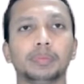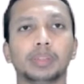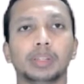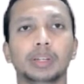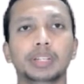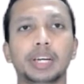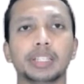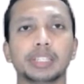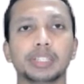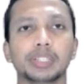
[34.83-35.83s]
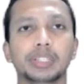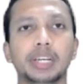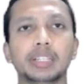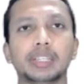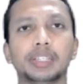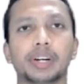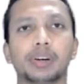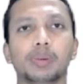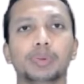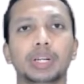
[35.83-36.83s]
DSS. DSS are
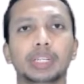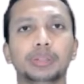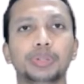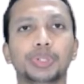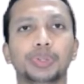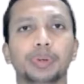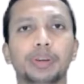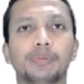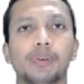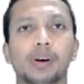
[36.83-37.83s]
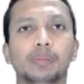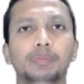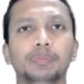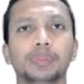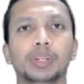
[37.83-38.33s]
commonly used to inform